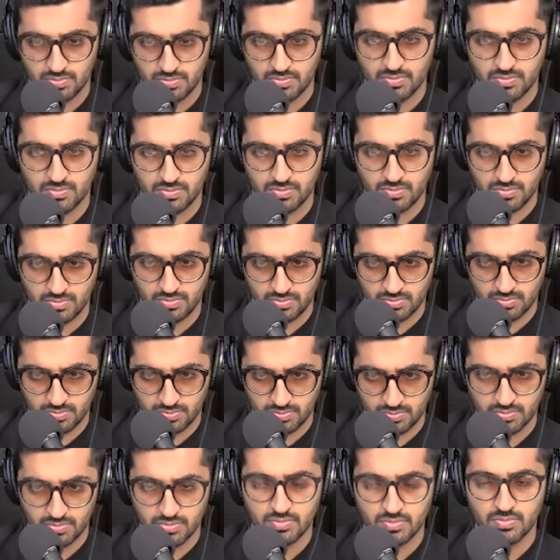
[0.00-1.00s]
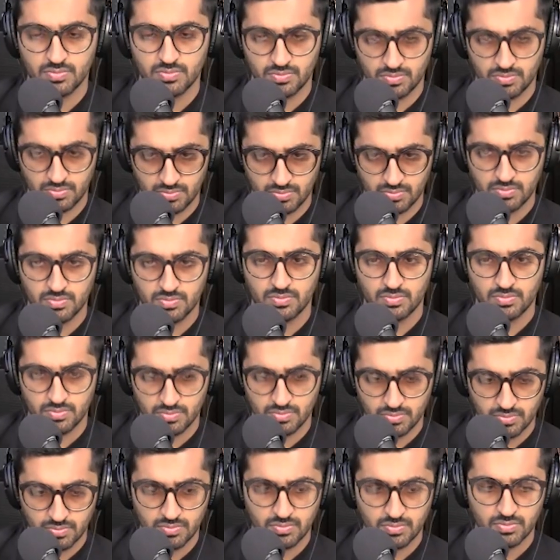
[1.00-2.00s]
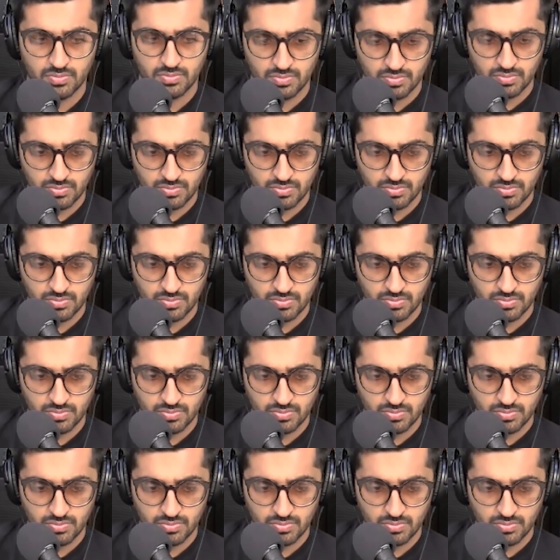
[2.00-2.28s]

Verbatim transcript: stuff, producing stuff, that kind of thing.